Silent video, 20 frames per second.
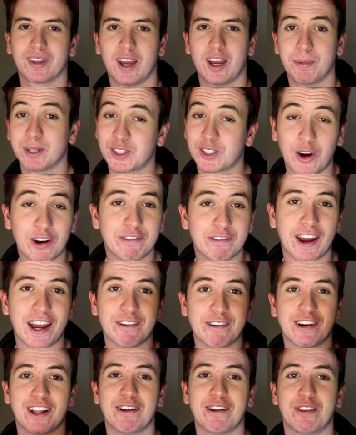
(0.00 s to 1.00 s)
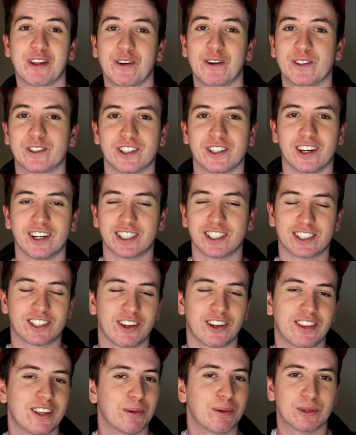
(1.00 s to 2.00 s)
I'm excited for AFL Evolution, I just
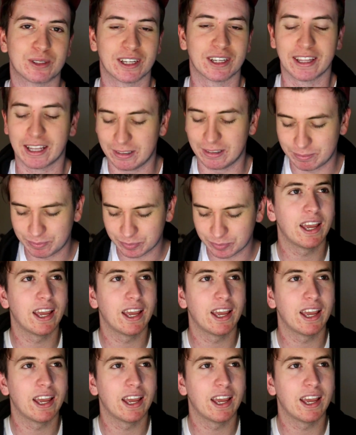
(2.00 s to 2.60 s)
don't think we'll see that.